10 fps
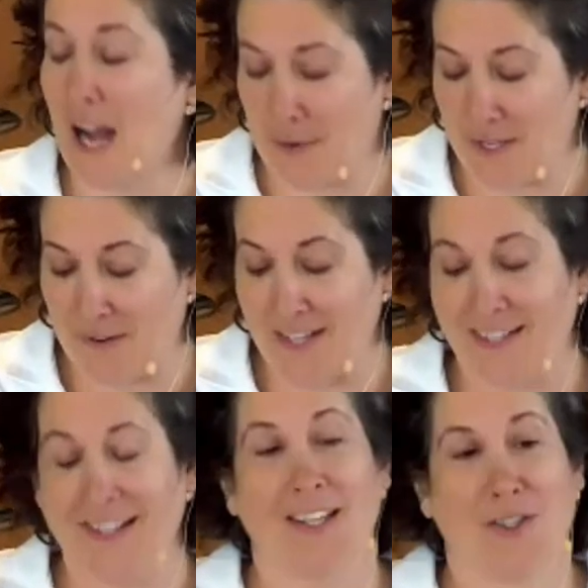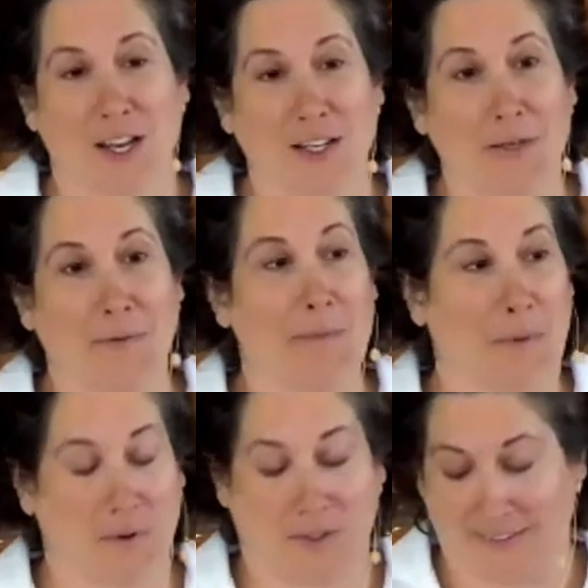I was facing a genuine
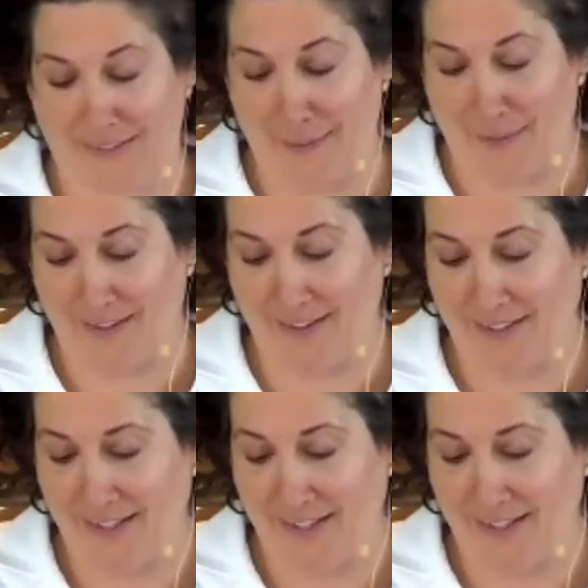moral dilemma.